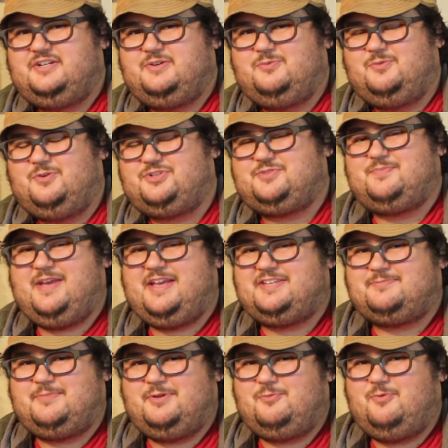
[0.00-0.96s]
which
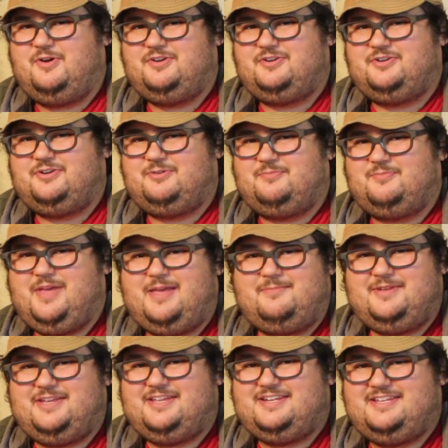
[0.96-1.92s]
makes me wonder
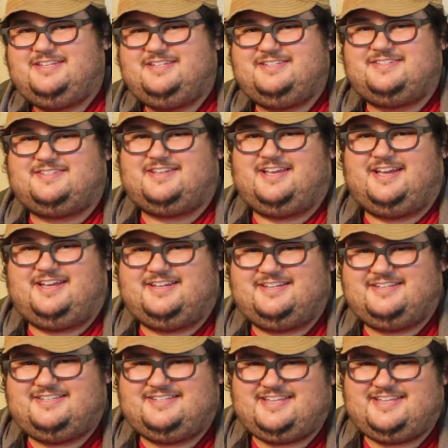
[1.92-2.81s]
maybe it is uh,